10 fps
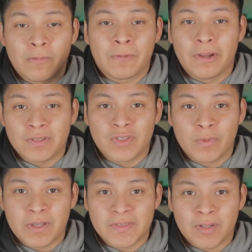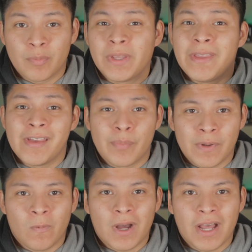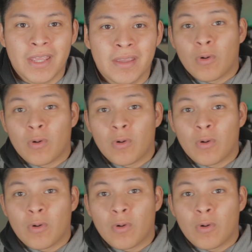what fragrance you would consider picking up and why,